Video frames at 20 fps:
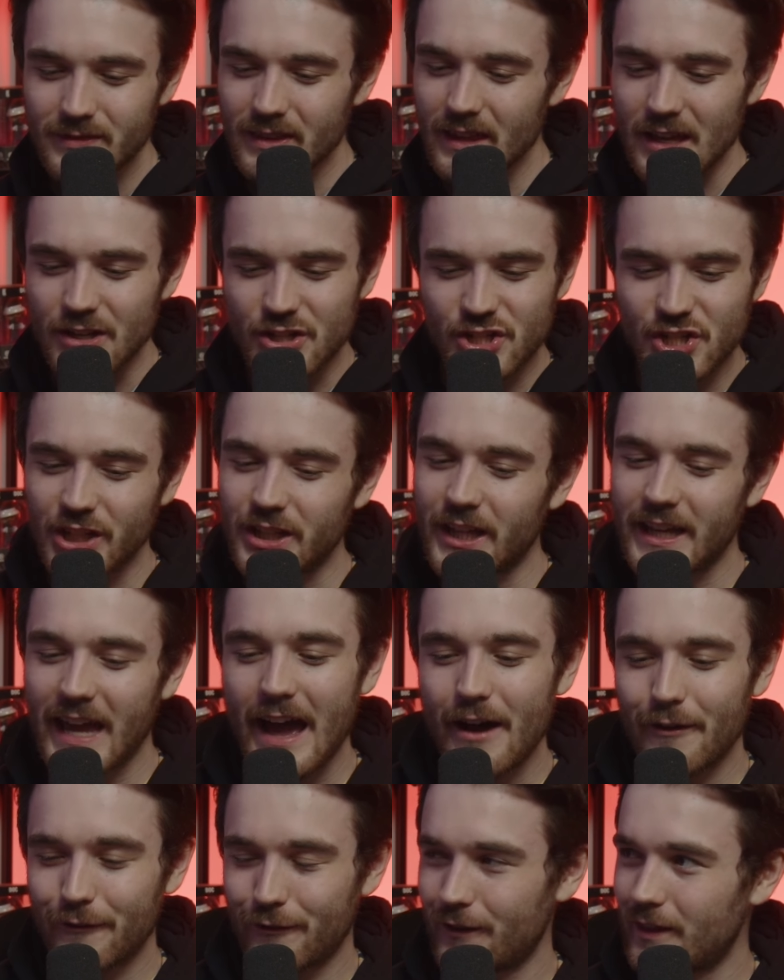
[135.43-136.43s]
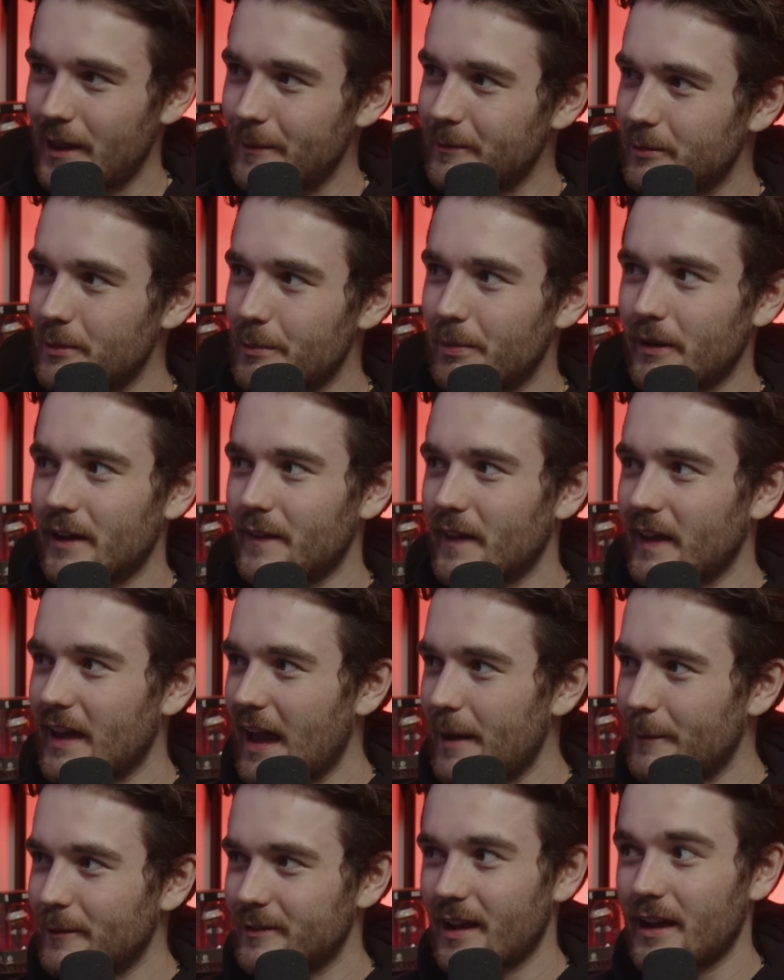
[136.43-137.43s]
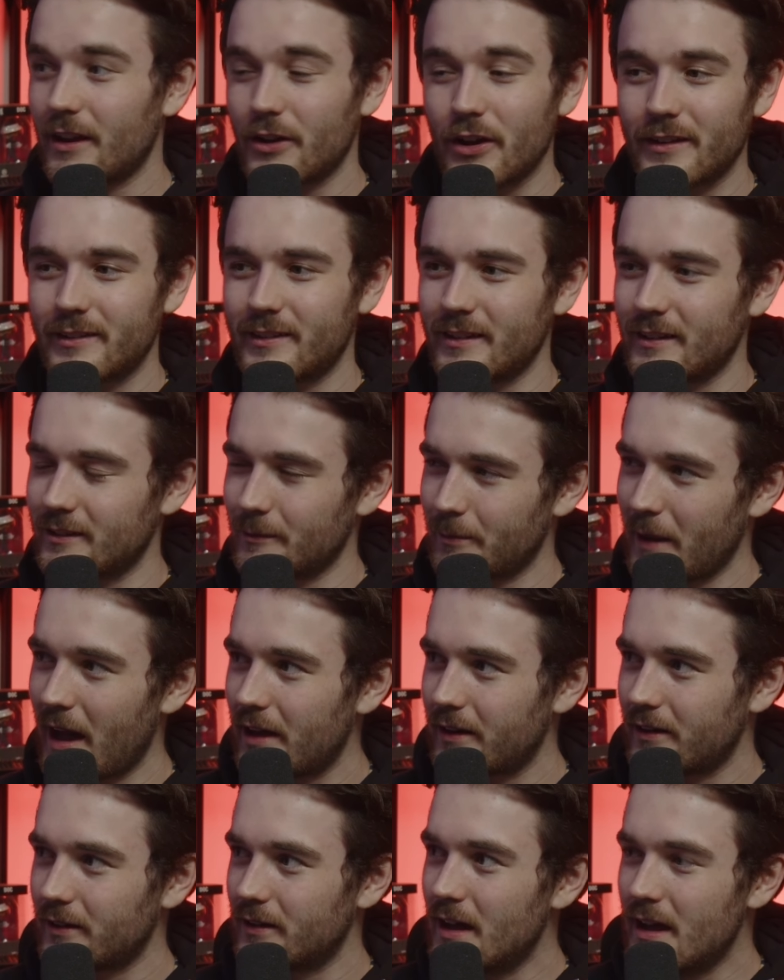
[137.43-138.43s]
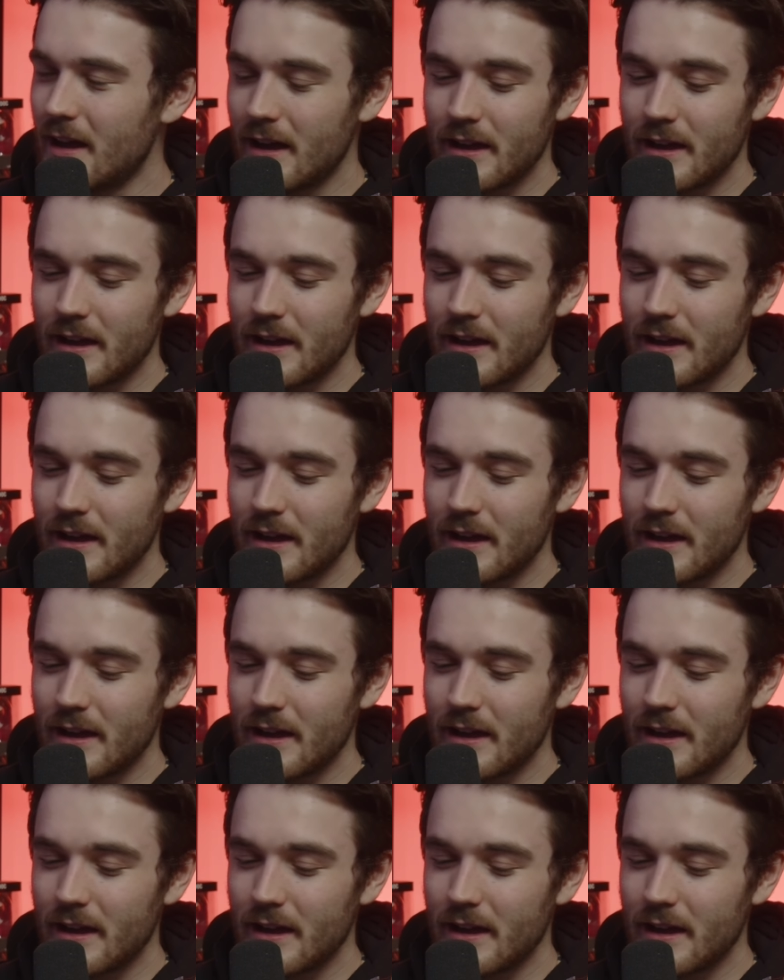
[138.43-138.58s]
shilling out for them to be playing the game and saying nice things about it.